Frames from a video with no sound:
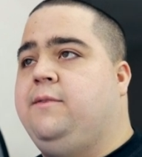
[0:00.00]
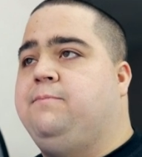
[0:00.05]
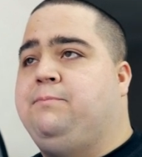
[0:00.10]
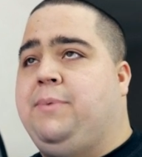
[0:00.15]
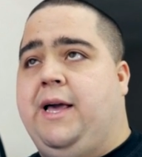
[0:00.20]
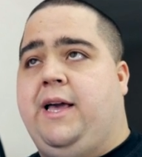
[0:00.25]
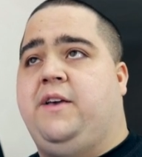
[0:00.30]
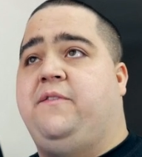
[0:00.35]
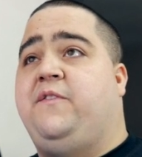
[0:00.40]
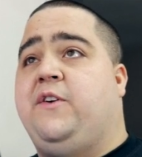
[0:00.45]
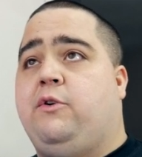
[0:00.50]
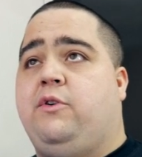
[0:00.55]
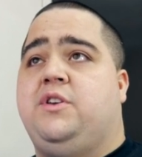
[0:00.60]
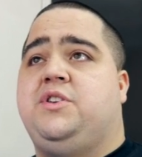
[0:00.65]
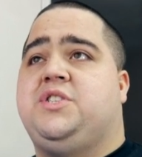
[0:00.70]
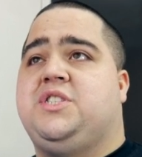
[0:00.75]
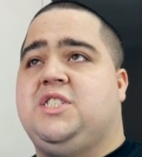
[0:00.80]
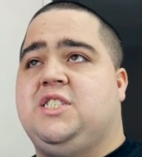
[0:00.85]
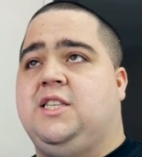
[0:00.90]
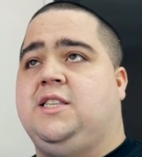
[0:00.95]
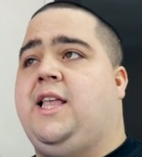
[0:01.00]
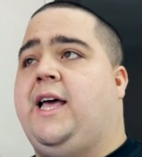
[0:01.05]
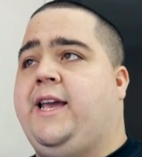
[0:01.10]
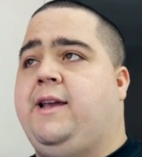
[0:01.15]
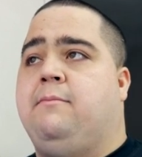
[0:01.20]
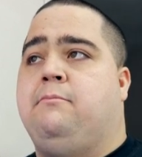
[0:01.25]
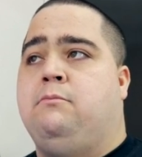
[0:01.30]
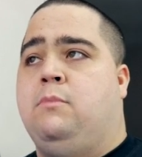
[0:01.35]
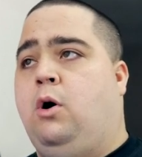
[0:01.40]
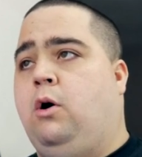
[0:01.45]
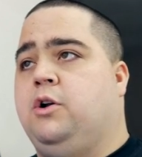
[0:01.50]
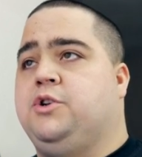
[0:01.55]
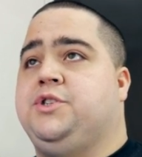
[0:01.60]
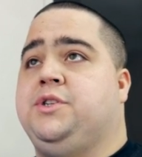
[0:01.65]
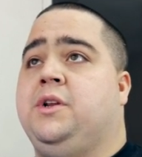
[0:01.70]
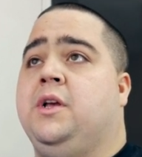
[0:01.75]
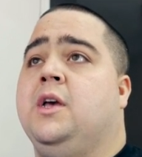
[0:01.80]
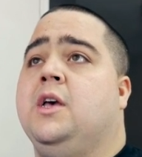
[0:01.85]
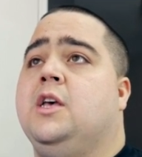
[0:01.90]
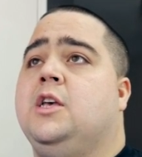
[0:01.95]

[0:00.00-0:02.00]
by a very slight margin.